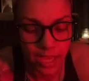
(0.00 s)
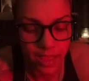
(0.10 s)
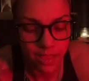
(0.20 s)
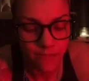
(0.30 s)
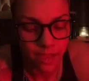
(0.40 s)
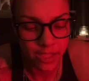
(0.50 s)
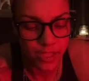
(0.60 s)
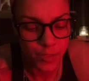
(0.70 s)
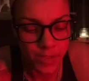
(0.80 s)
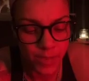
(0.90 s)
In the
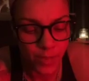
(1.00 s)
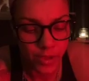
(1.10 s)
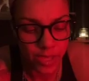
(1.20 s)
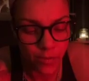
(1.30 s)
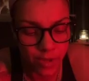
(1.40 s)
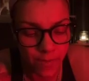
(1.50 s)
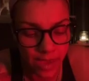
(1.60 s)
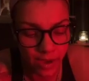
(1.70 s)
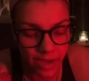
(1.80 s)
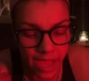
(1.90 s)
village, people can
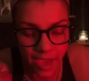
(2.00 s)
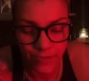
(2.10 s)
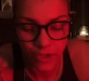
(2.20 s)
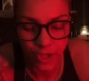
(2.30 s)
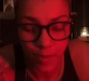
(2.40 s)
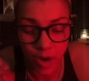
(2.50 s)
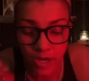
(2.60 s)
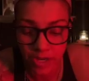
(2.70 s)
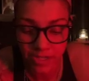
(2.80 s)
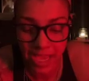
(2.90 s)
remarry after their
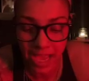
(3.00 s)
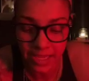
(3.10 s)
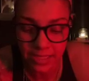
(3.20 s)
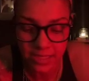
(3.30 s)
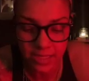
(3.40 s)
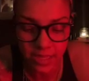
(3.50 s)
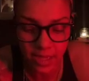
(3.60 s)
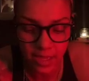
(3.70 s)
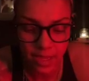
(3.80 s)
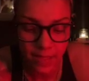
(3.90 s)
partner dies.
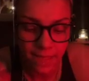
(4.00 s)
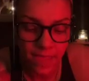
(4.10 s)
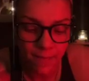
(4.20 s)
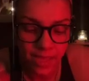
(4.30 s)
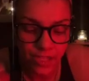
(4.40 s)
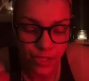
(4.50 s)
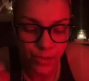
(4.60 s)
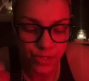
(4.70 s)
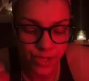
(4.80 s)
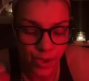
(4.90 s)
They may
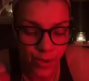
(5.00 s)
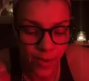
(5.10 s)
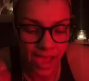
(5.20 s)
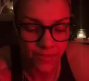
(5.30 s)
do so